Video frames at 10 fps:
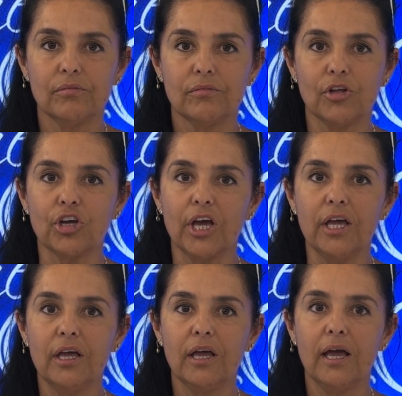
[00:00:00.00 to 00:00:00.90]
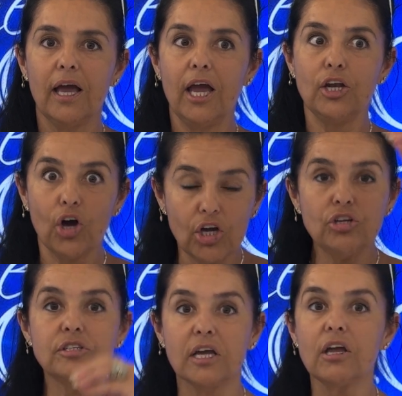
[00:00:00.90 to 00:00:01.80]
Okay, and are you
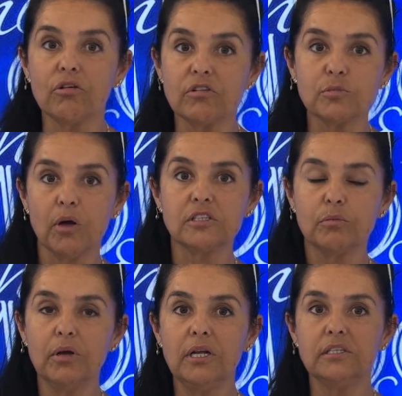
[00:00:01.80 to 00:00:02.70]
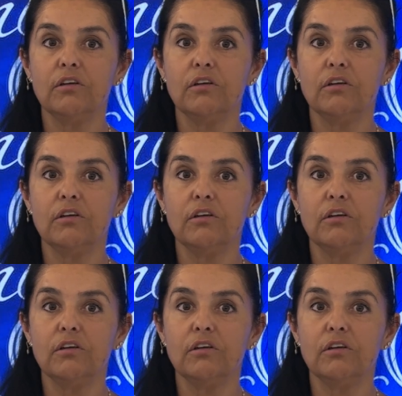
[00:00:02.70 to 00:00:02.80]
taking responsibility